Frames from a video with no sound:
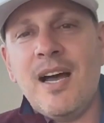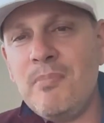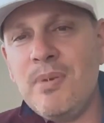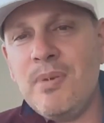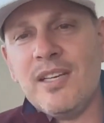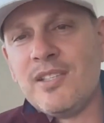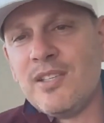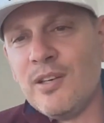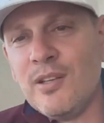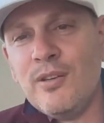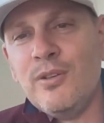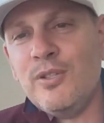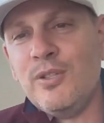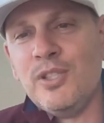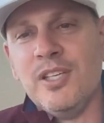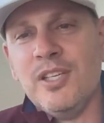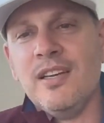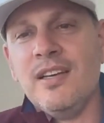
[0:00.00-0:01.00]
not be a
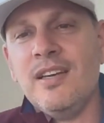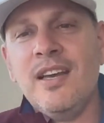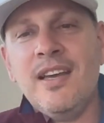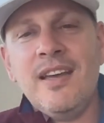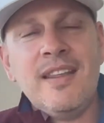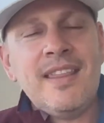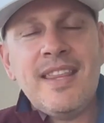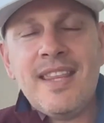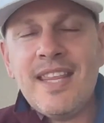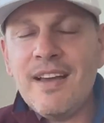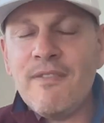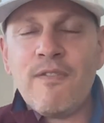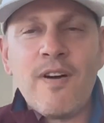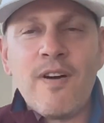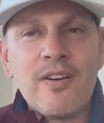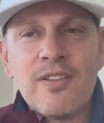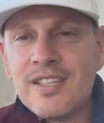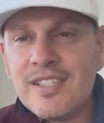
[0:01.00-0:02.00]
solution. The
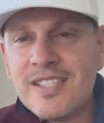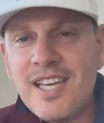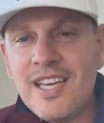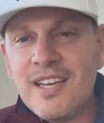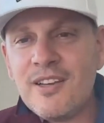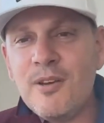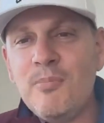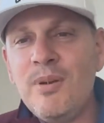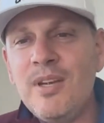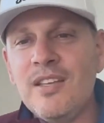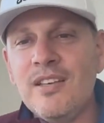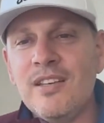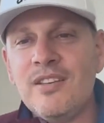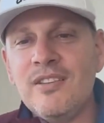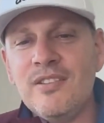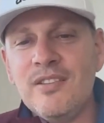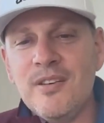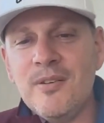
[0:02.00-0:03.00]
farthest thing could
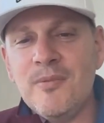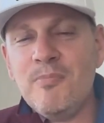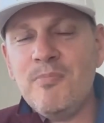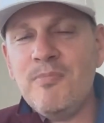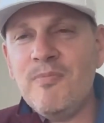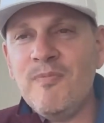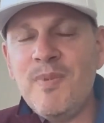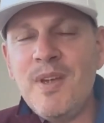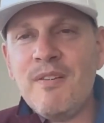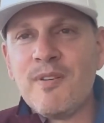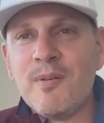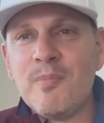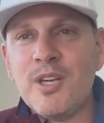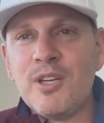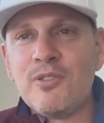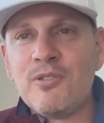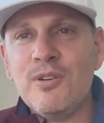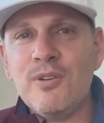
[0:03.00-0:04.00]
be from
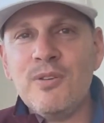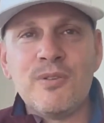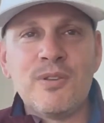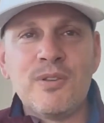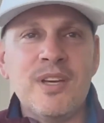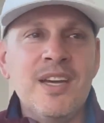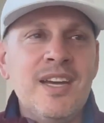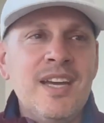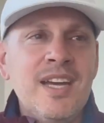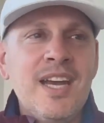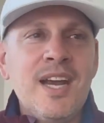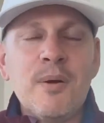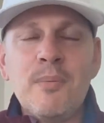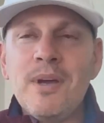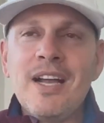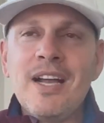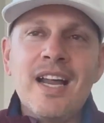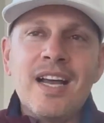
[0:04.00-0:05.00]
the truth.
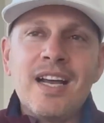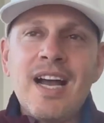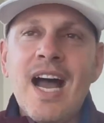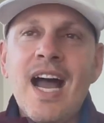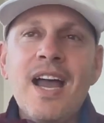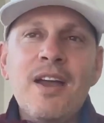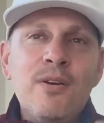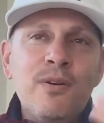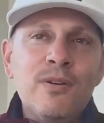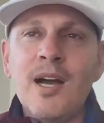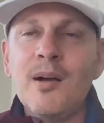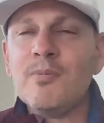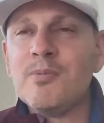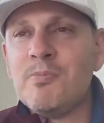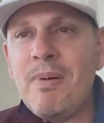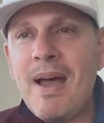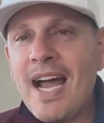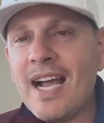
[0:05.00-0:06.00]
Here we got a guy who
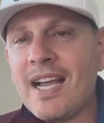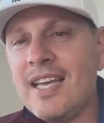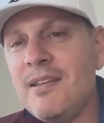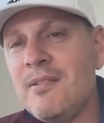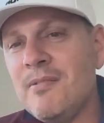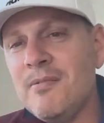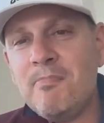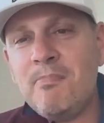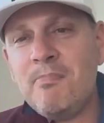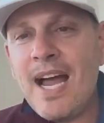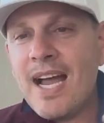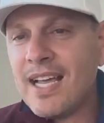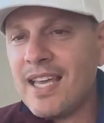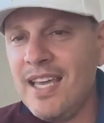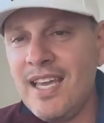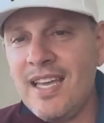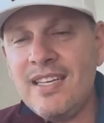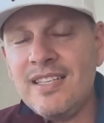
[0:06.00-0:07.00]
comes back in.
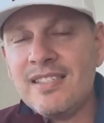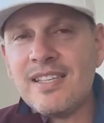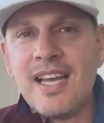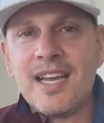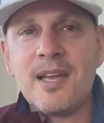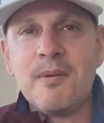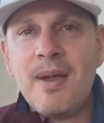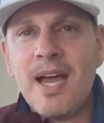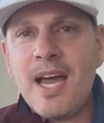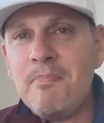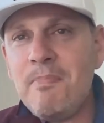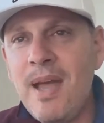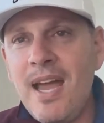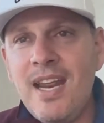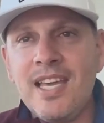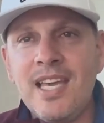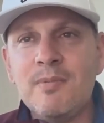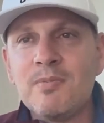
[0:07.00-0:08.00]
He's like a bad
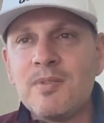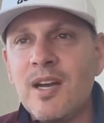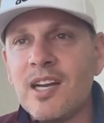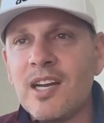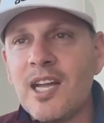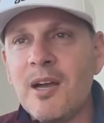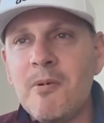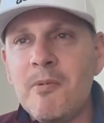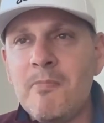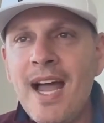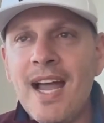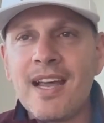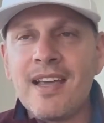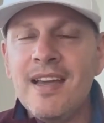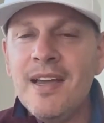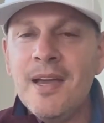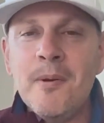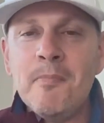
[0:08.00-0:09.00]
penny, keeps on coming
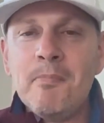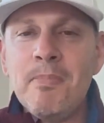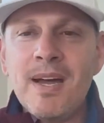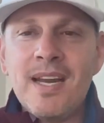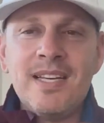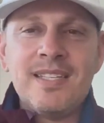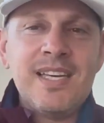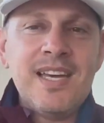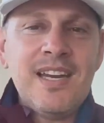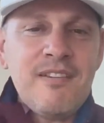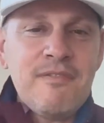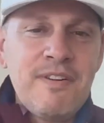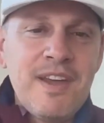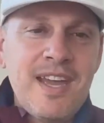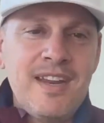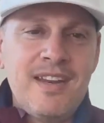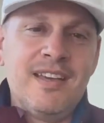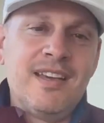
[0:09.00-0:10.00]
back, but he's
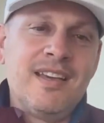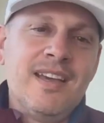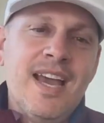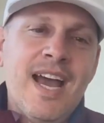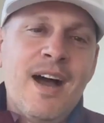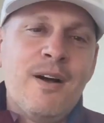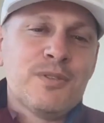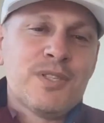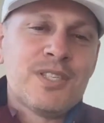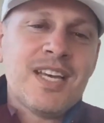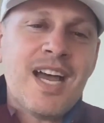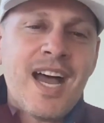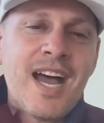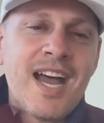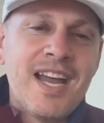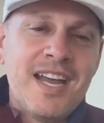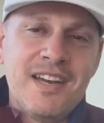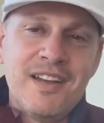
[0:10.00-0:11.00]
innovating
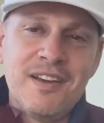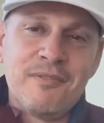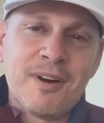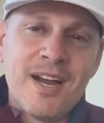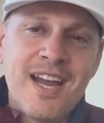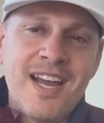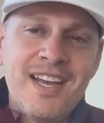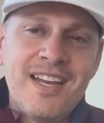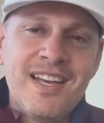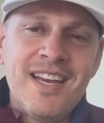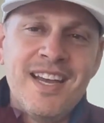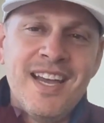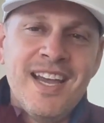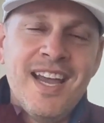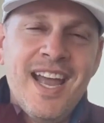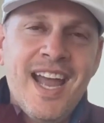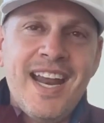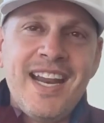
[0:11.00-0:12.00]
outside, right?
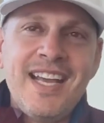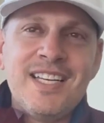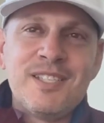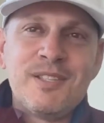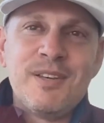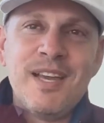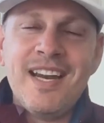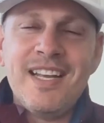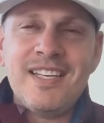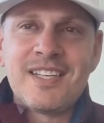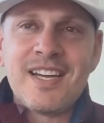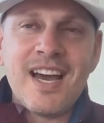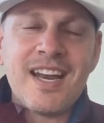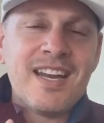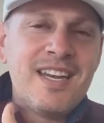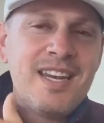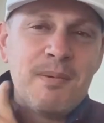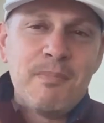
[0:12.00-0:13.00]
And he's
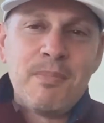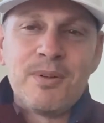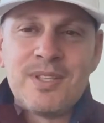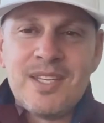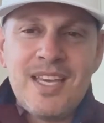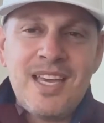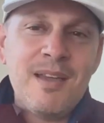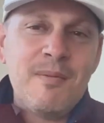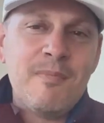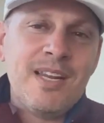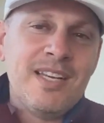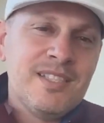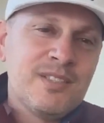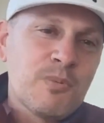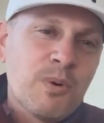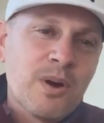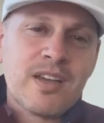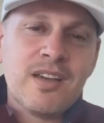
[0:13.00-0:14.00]
got a nimble team, and
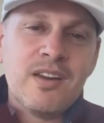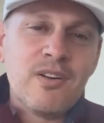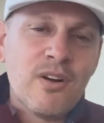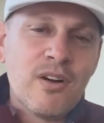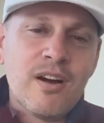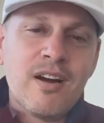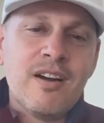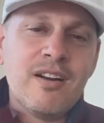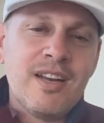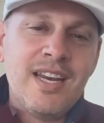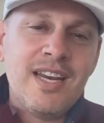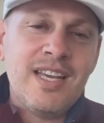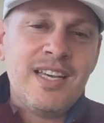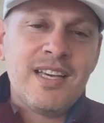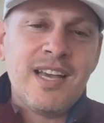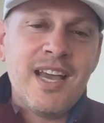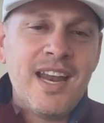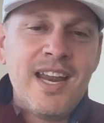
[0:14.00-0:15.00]
he's working hard, and
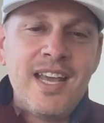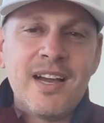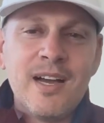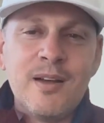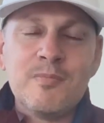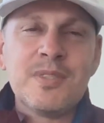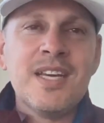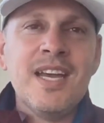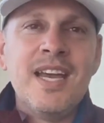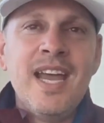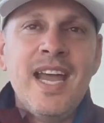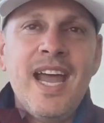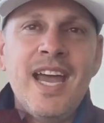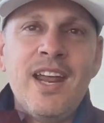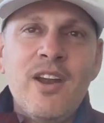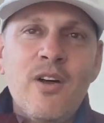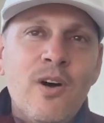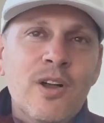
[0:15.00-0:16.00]
he comes
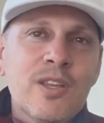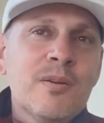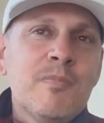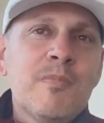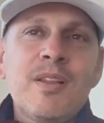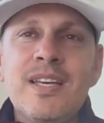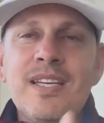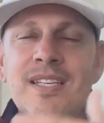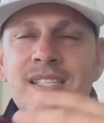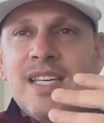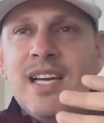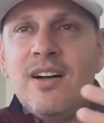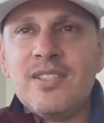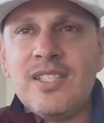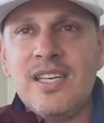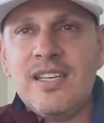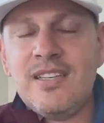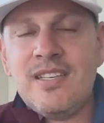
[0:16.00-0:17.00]
and ultimately
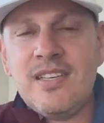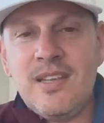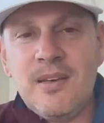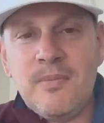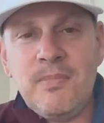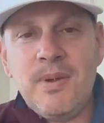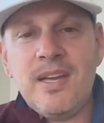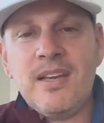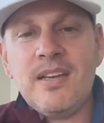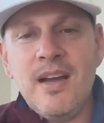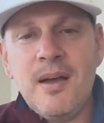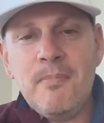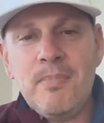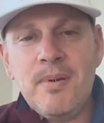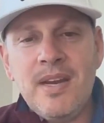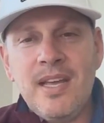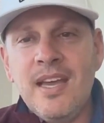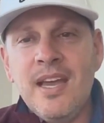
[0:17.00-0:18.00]
sells into the big
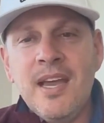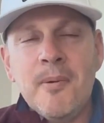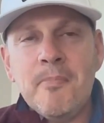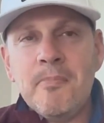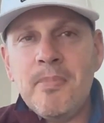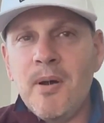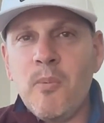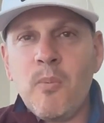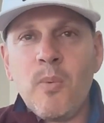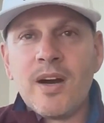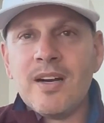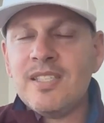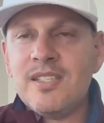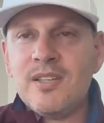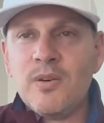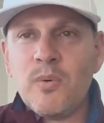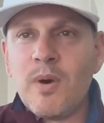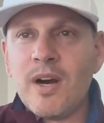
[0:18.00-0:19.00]
company. But
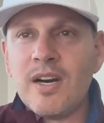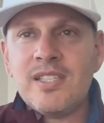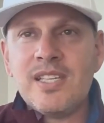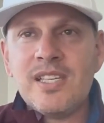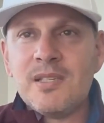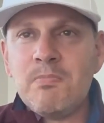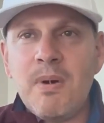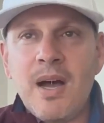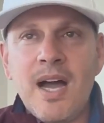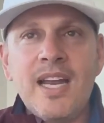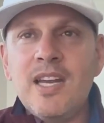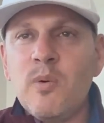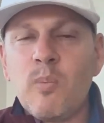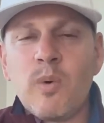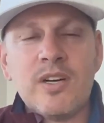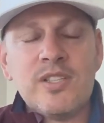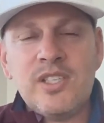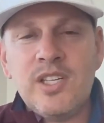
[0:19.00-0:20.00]
where's his mind,
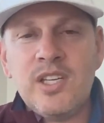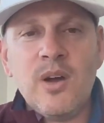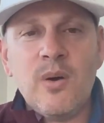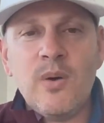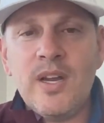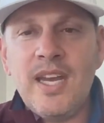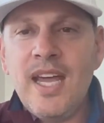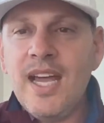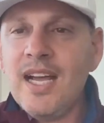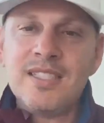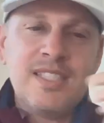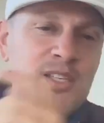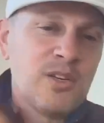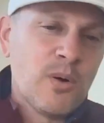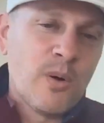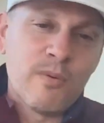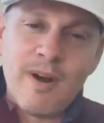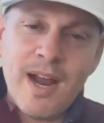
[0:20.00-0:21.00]
and where's he going next?
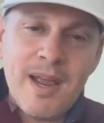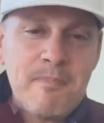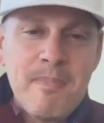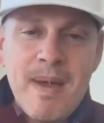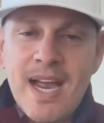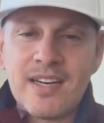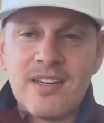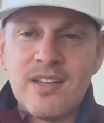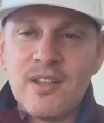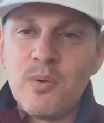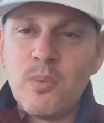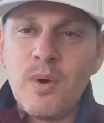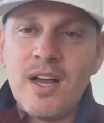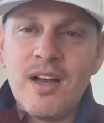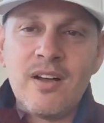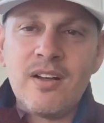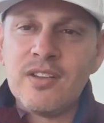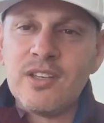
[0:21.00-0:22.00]
He's going right back to the
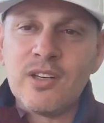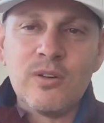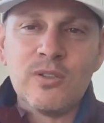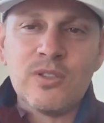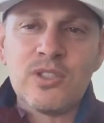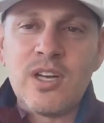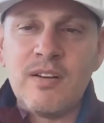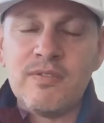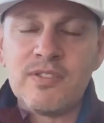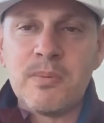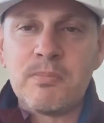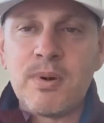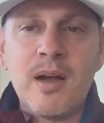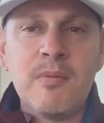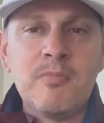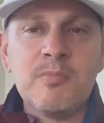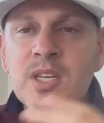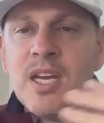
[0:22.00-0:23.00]
well to go solve some
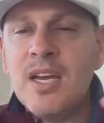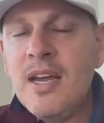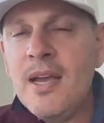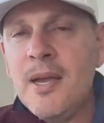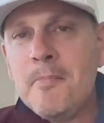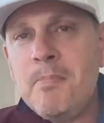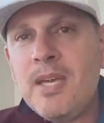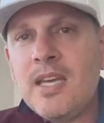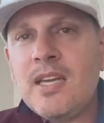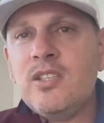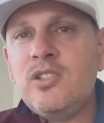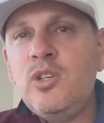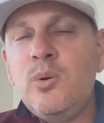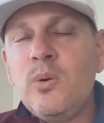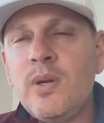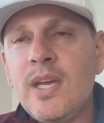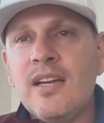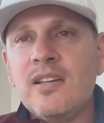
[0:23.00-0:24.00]
problems, because
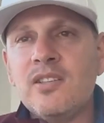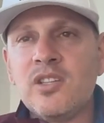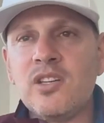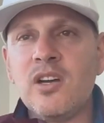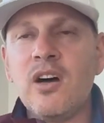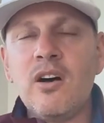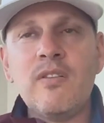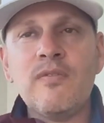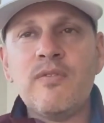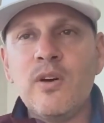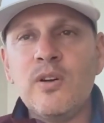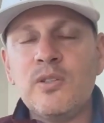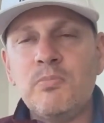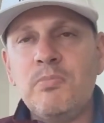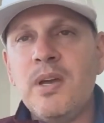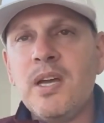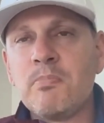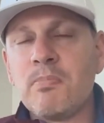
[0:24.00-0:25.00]
you can't solve
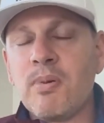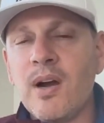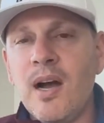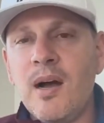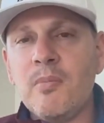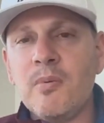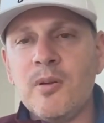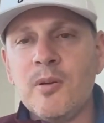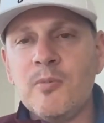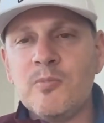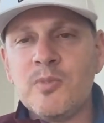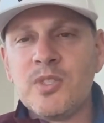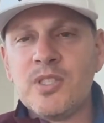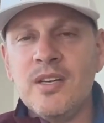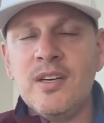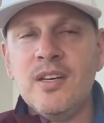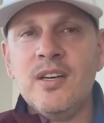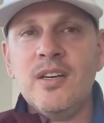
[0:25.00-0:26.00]
those big
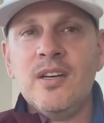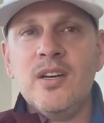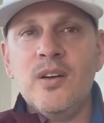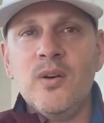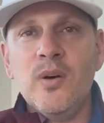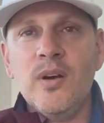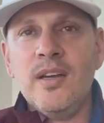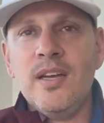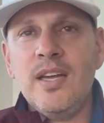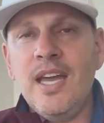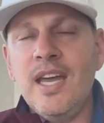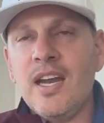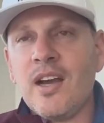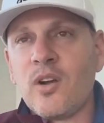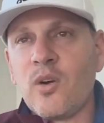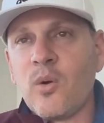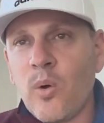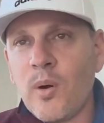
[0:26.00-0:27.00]
problems in
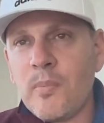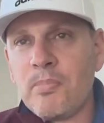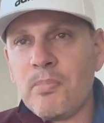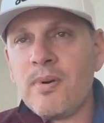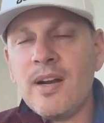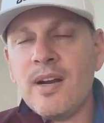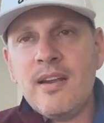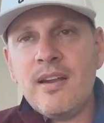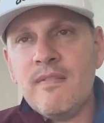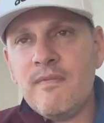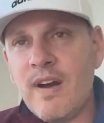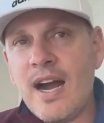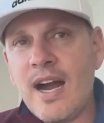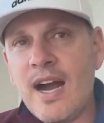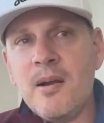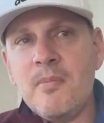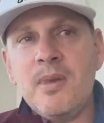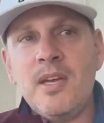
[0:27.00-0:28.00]
a corporate
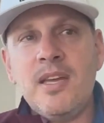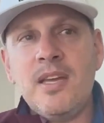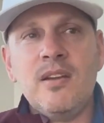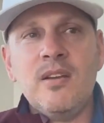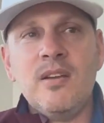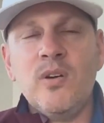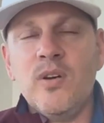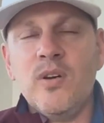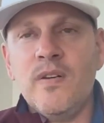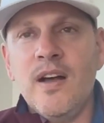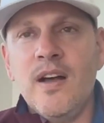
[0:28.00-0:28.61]
environment